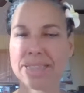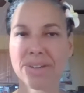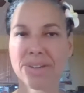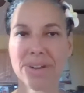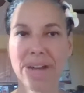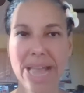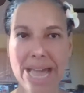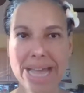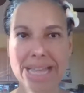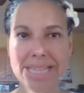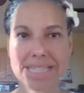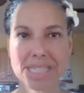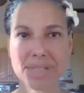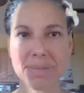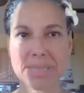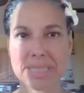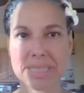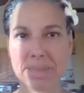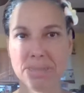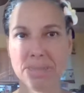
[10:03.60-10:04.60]
There has to
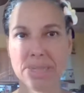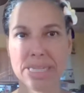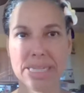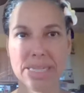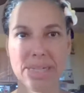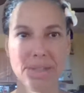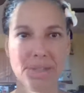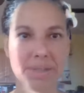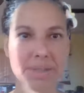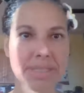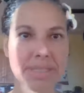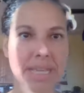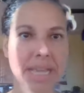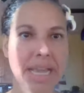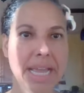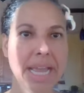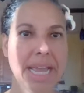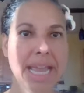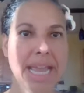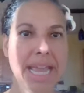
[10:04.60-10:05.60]
be somebody else.
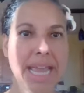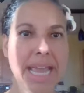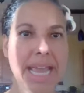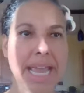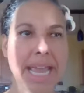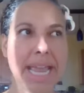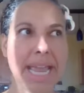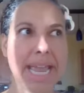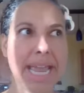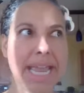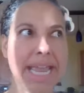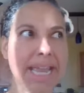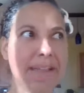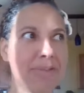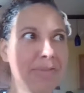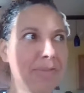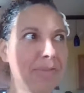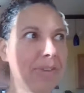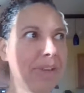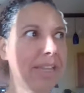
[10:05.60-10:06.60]

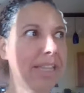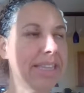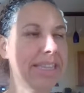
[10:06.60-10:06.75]
If